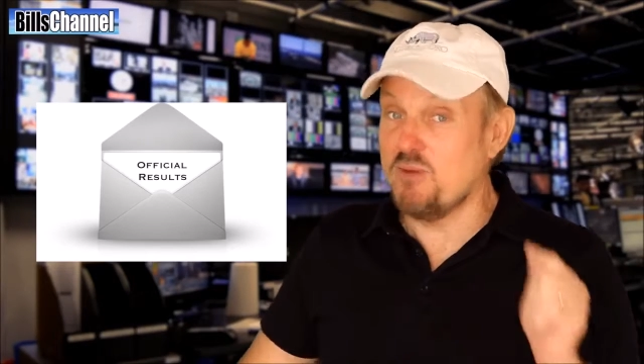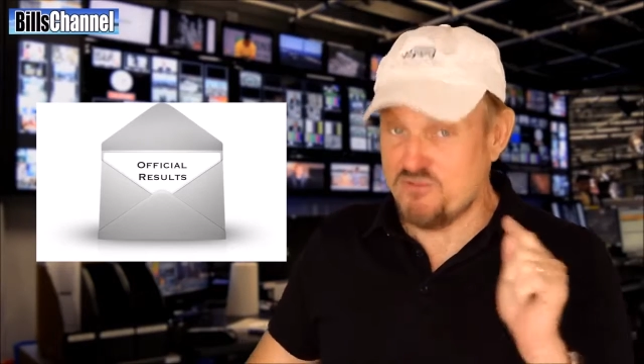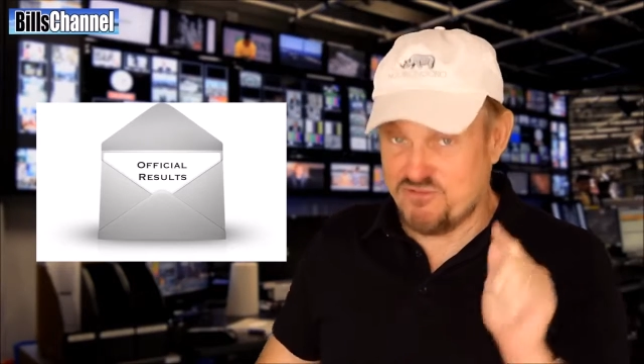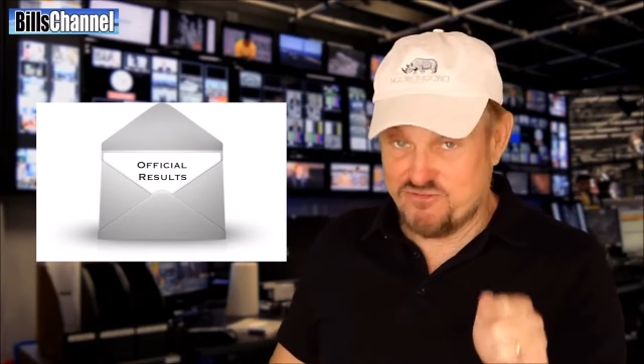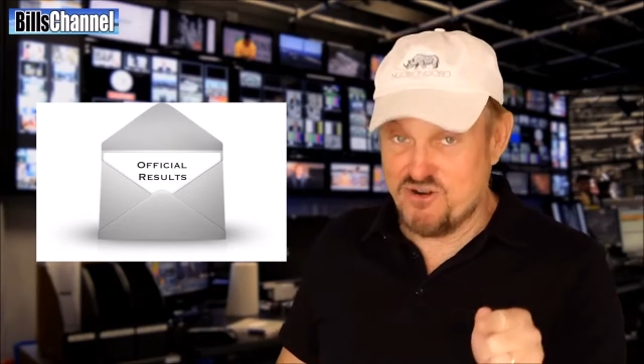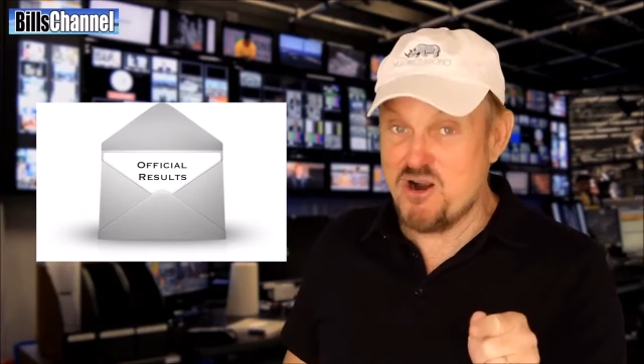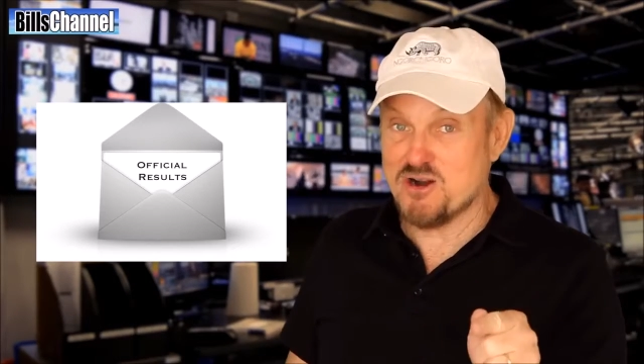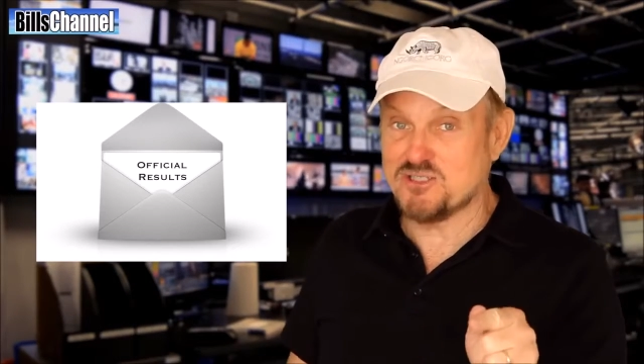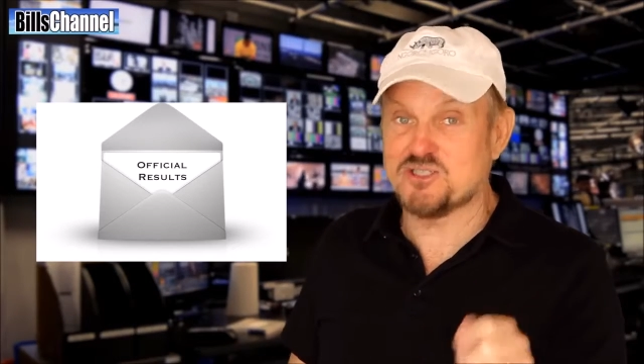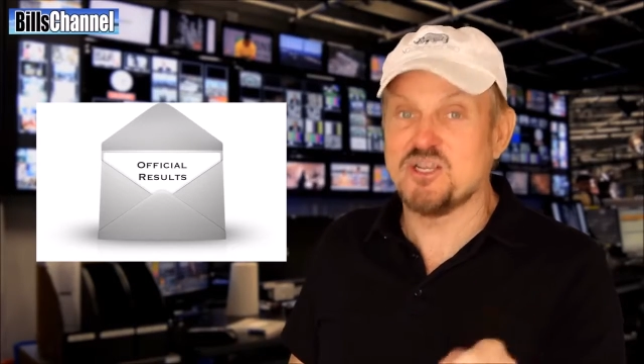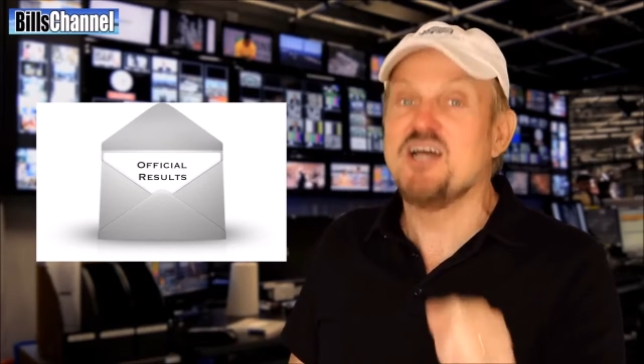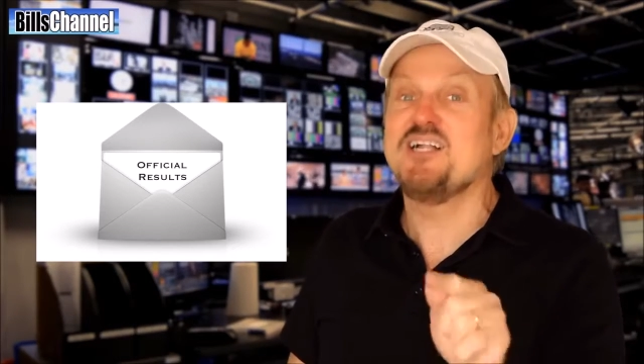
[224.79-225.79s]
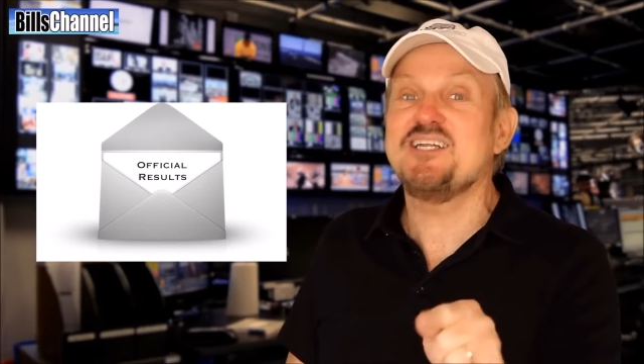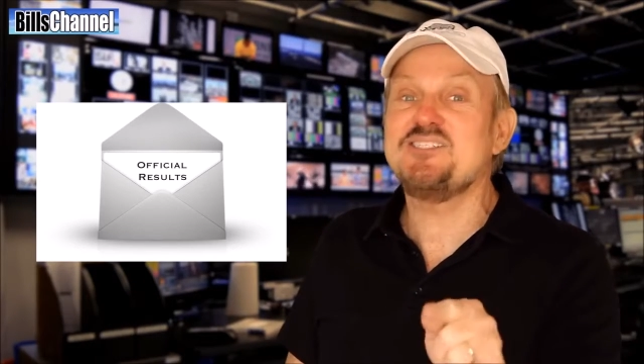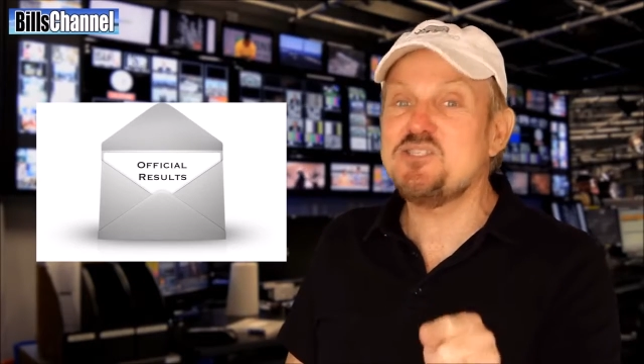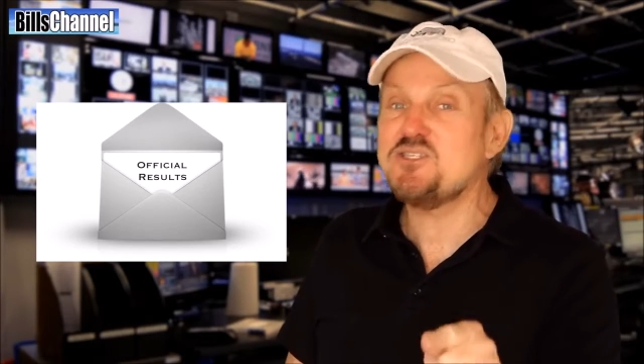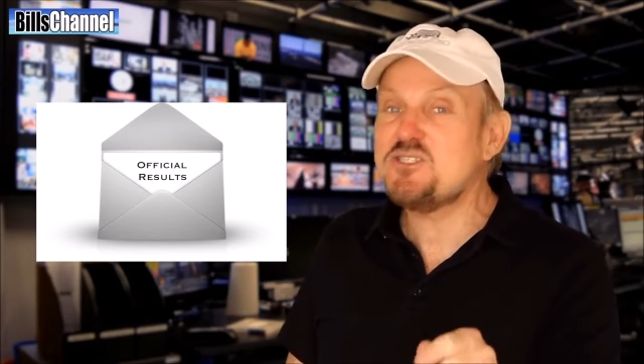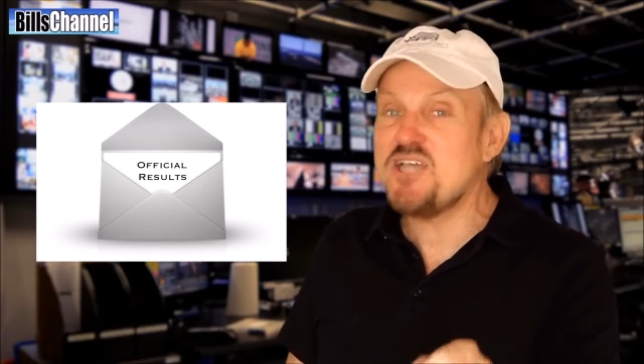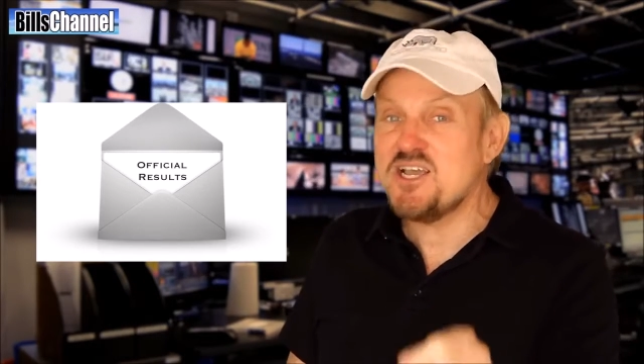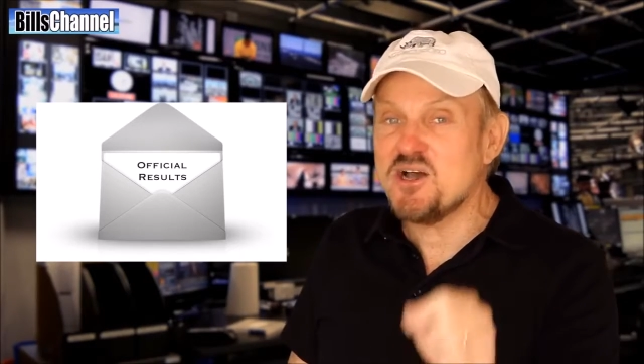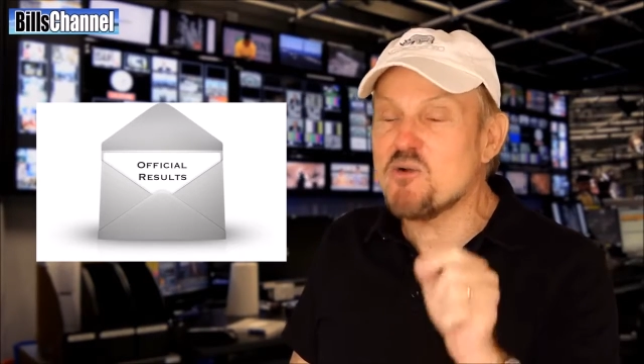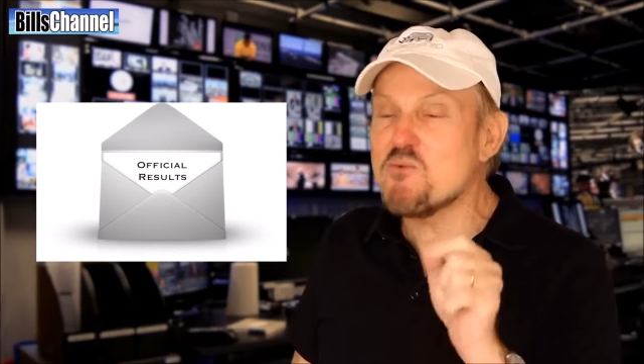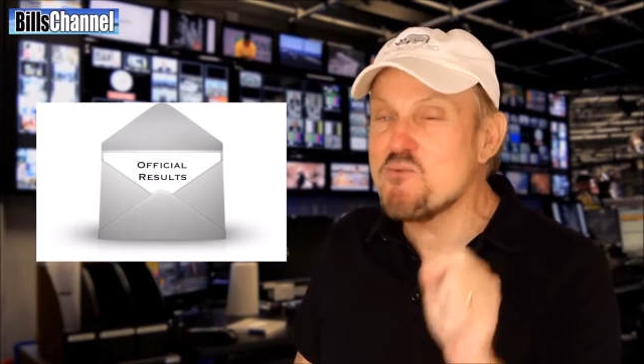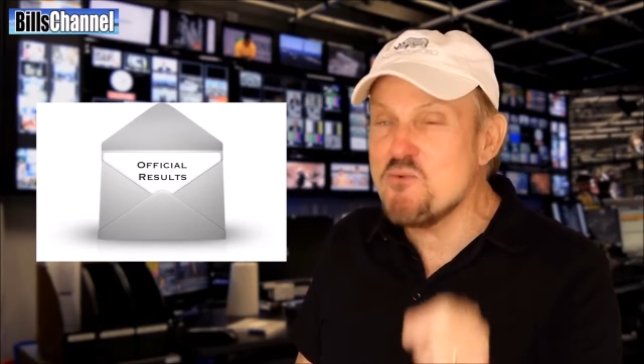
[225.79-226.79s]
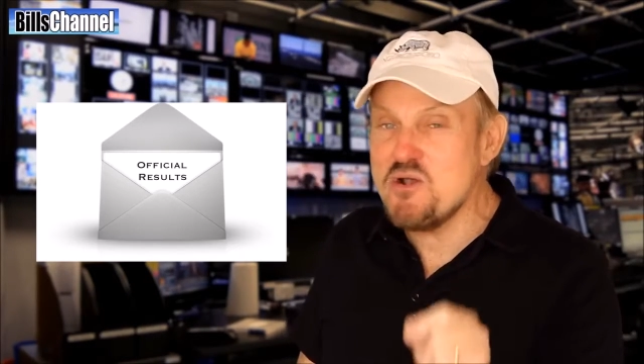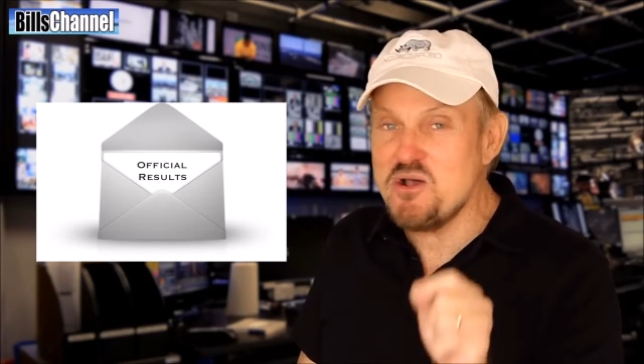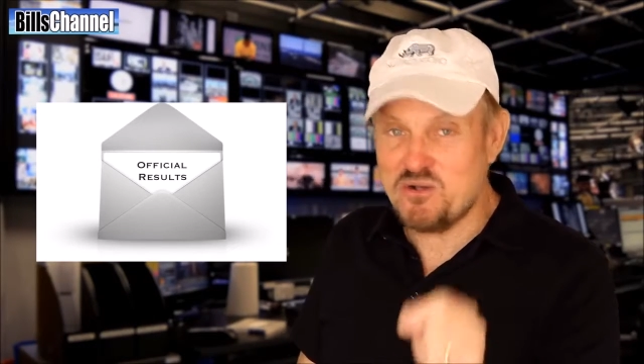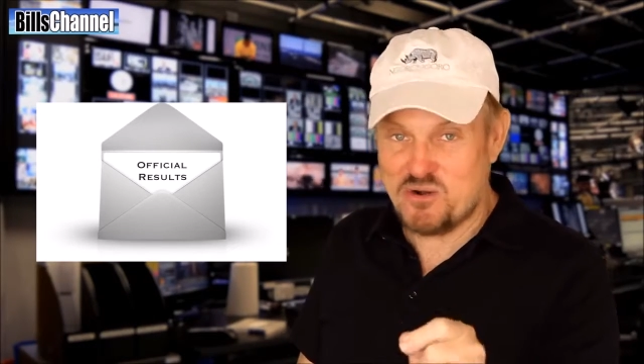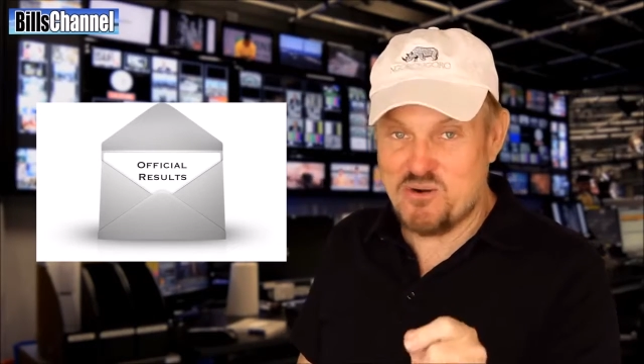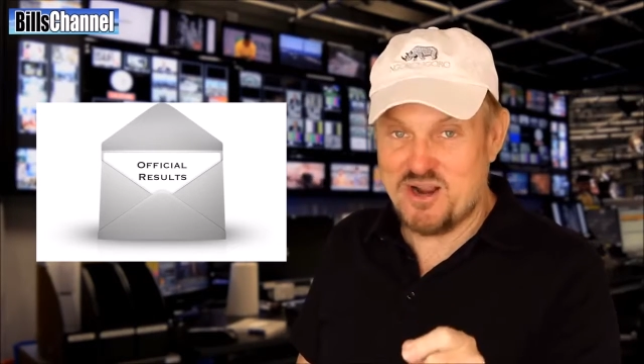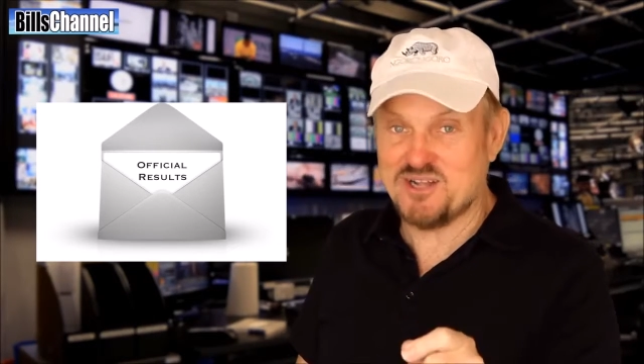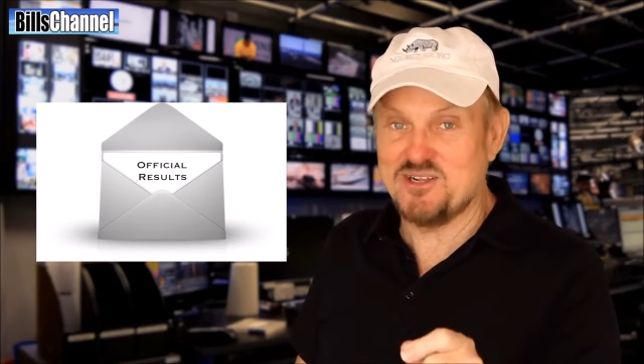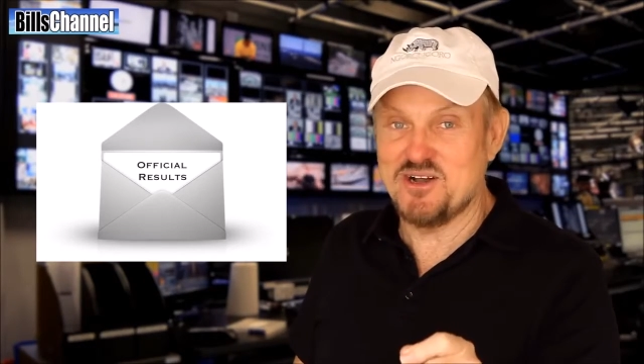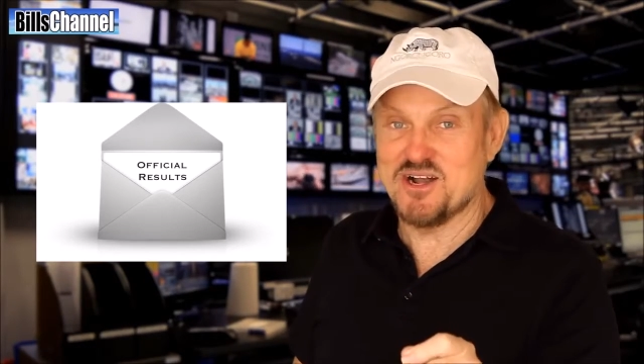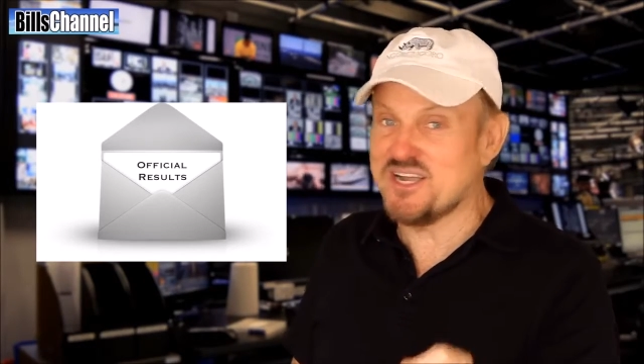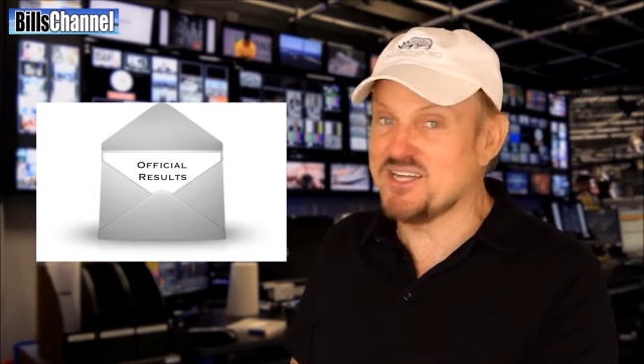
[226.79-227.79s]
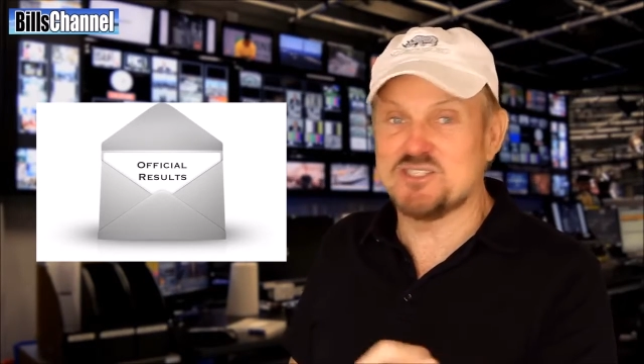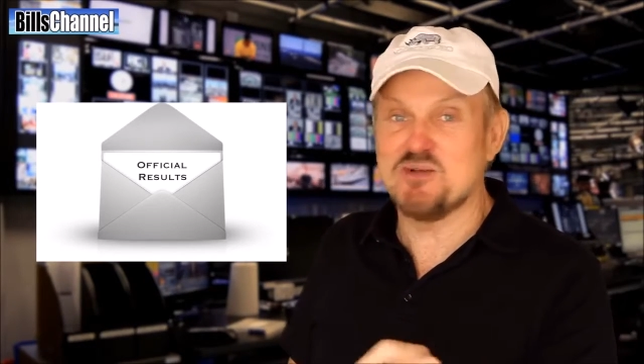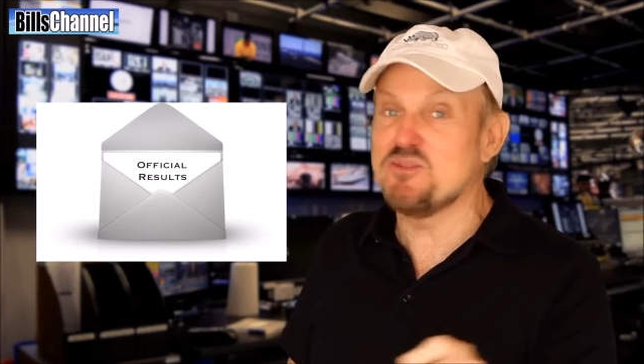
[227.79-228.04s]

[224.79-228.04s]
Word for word: But first, let's just take a real quick look at some